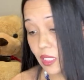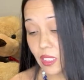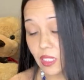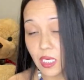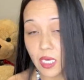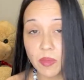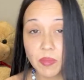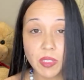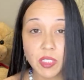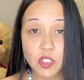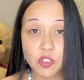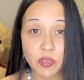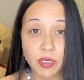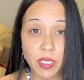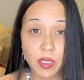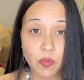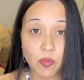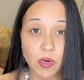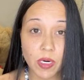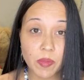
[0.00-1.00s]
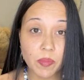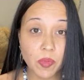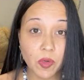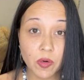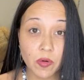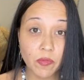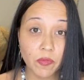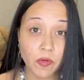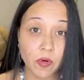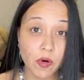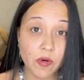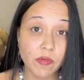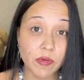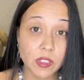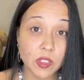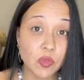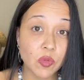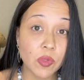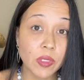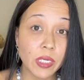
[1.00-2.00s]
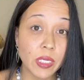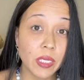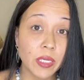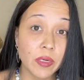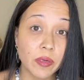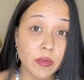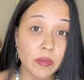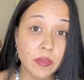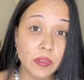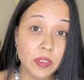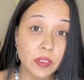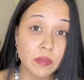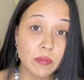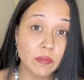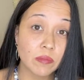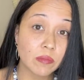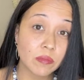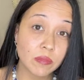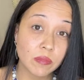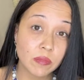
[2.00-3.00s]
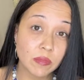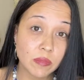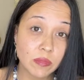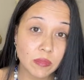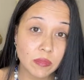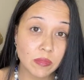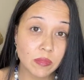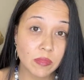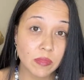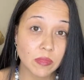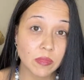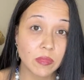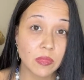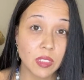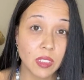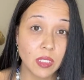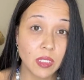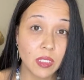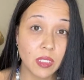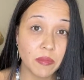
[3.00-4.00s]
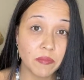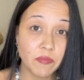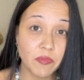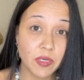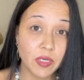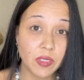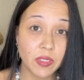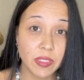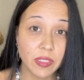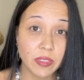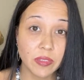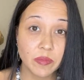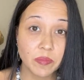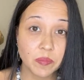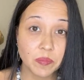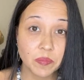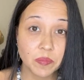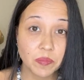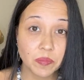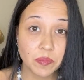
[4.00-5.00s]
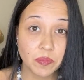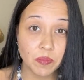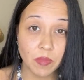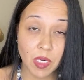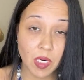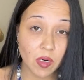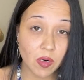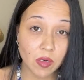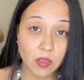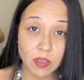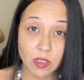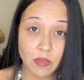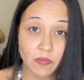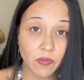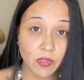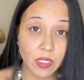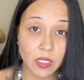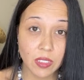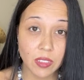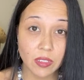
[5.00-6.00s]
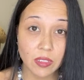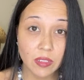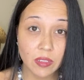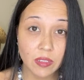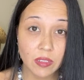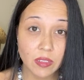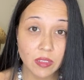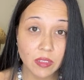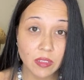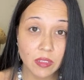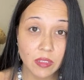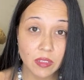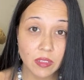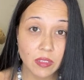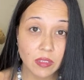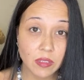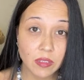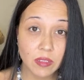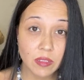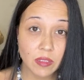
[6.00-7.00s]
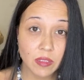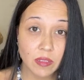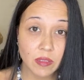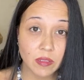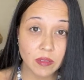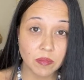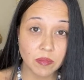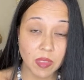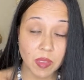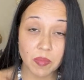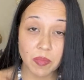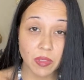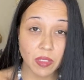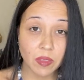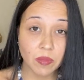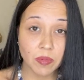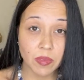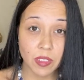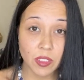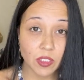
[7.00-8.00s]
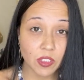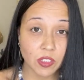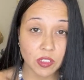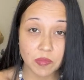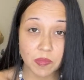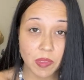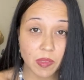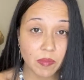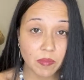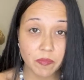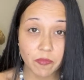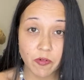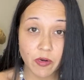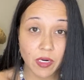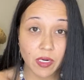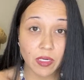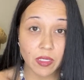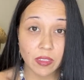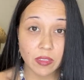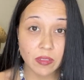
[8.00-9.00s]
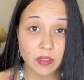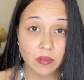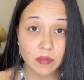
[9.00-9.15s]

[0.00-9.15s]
I've been drinking Red Bull for over 20 years. And I'm fine. My heart's fine. My blood pressure's been fine.